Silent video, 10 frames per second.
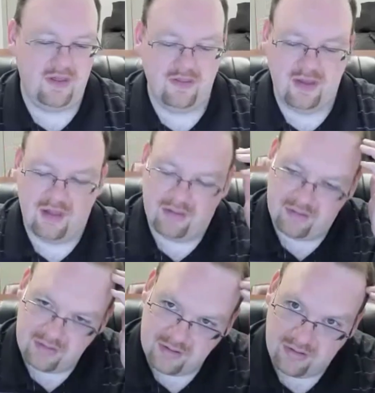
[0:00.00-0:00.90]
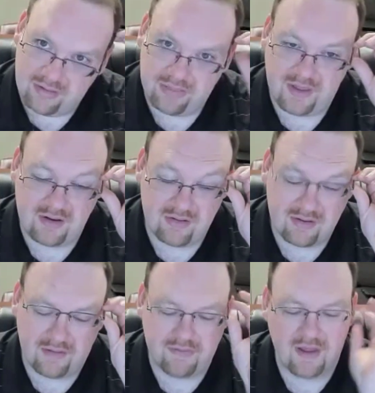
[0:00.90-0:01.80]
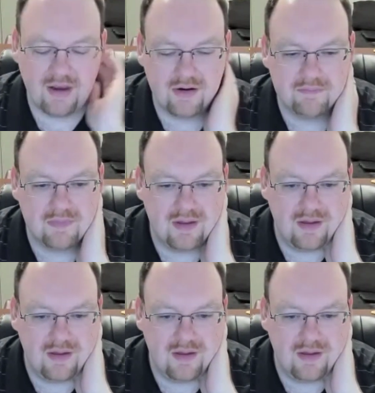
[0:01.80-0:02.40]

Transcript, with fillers: think they'll you'll thank yourself later.